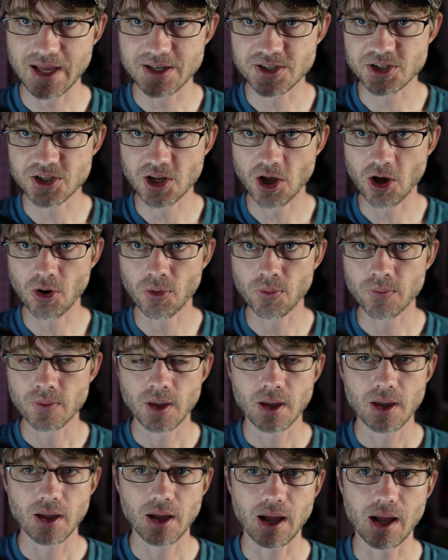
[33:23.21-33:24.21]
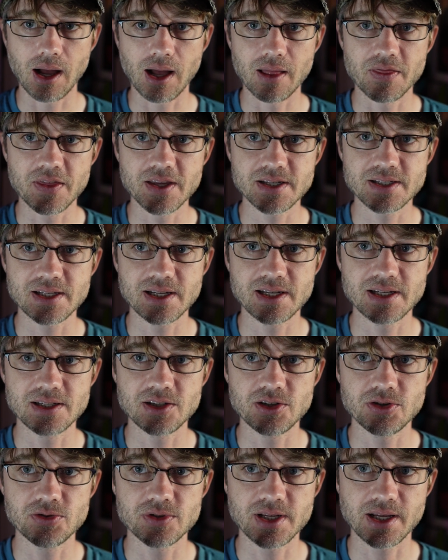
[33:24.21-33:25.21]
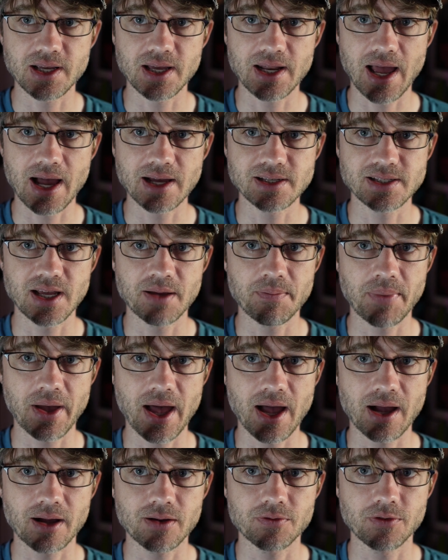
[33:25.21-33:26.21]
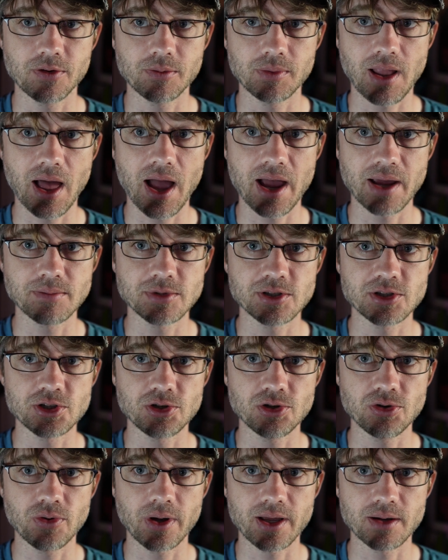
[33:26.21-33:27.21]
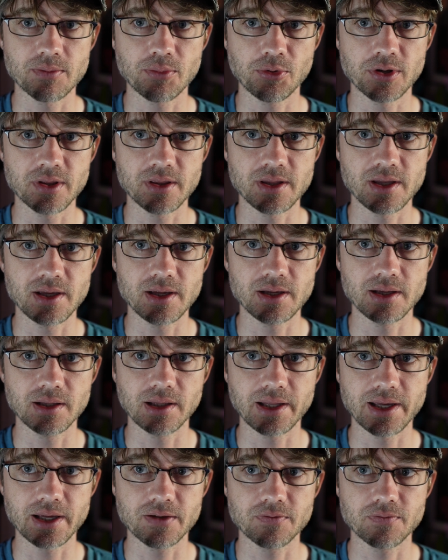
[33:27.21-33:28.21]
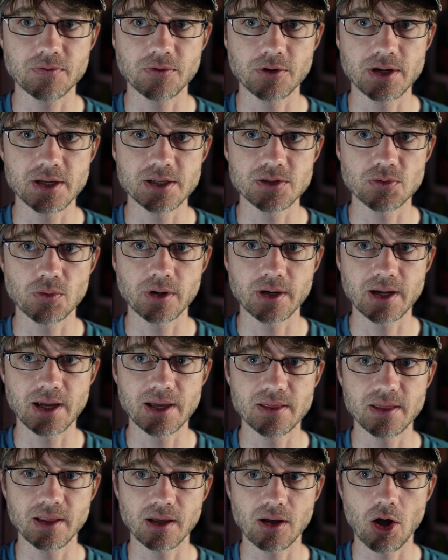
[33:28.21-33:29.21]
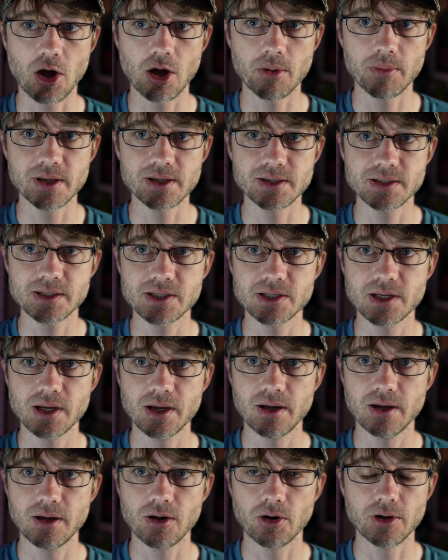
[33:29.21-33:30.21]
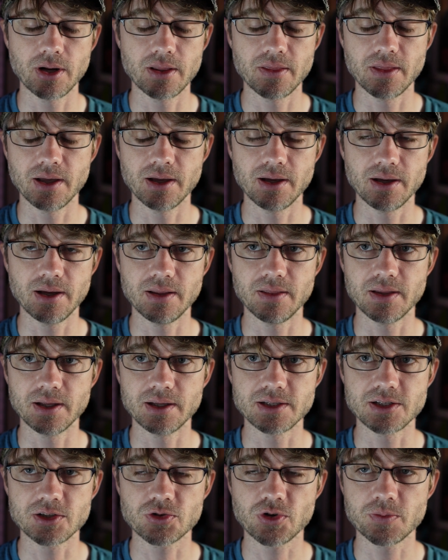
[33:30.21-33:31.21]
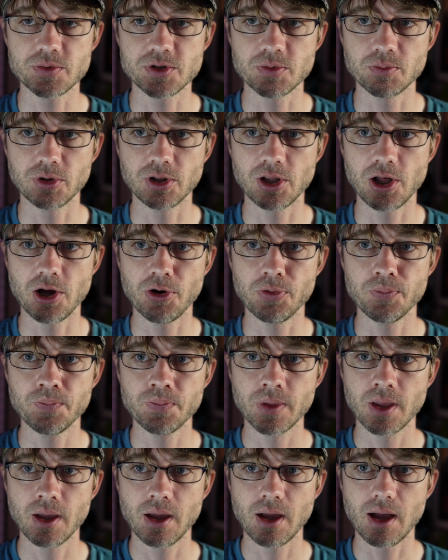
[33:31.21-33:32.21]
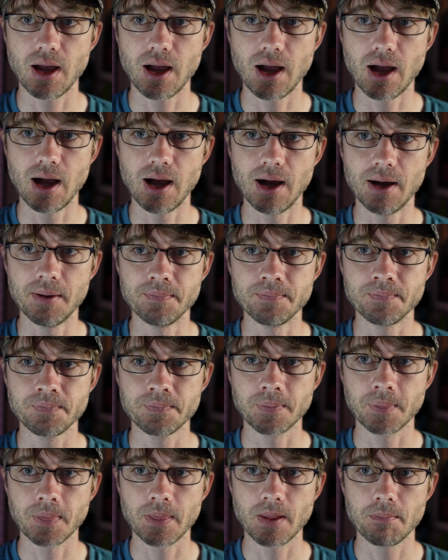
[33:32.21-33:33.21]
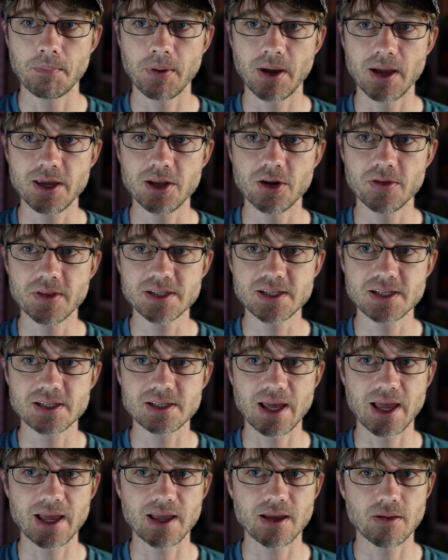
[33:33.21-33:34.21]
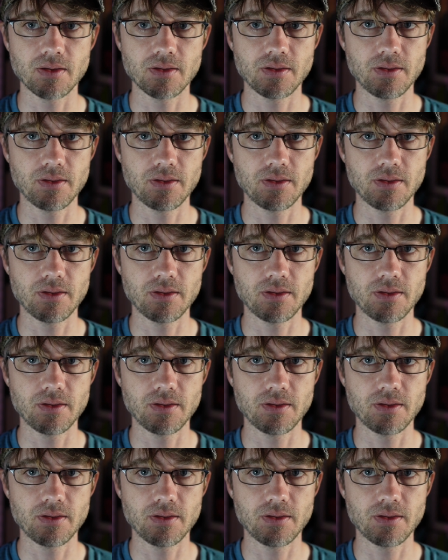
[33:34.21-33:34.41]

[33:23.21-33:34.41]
so this is using an asset pack from Lime Zoo. I can put the link for his work in the comments or in the description below. But this is like,